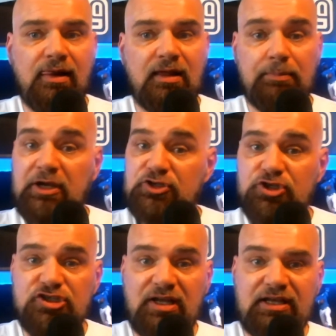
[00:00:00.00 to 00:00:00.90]
Because
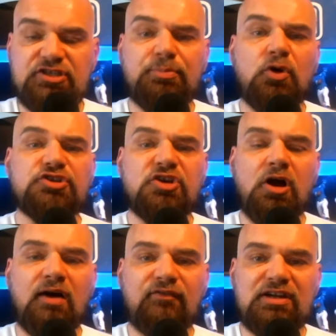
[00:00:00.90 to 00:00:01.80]
just like in sports,
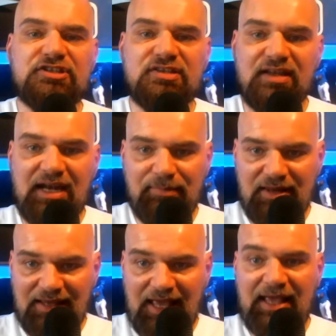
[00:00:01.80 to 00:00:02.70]
confidence is the name of the
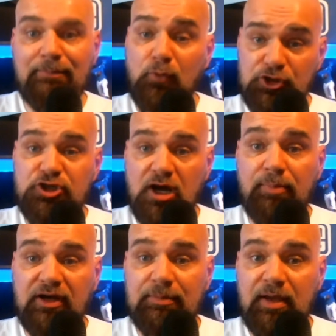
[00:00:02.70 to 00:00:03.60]
game when you shop on
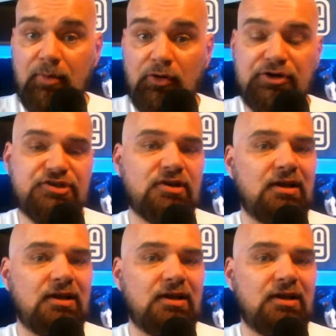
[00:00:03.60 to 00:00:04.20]
eBay Motors.